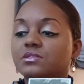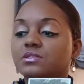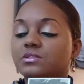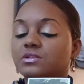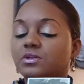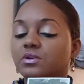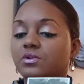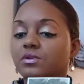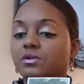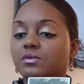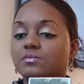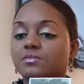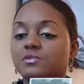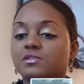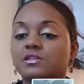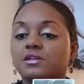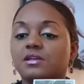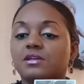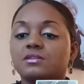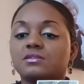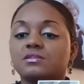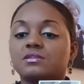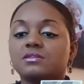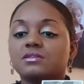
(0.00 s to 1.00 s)

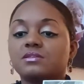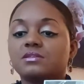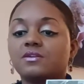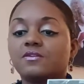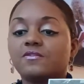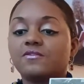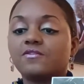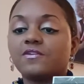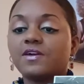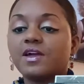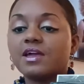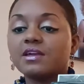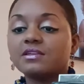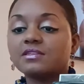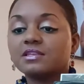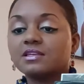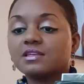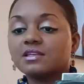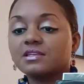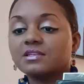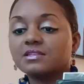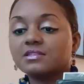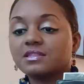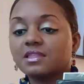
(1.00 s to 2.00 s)
circumstances. The fact
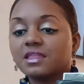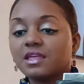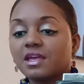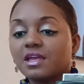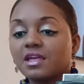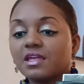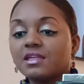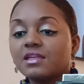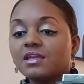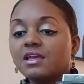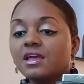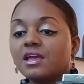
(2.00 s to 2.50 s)
is that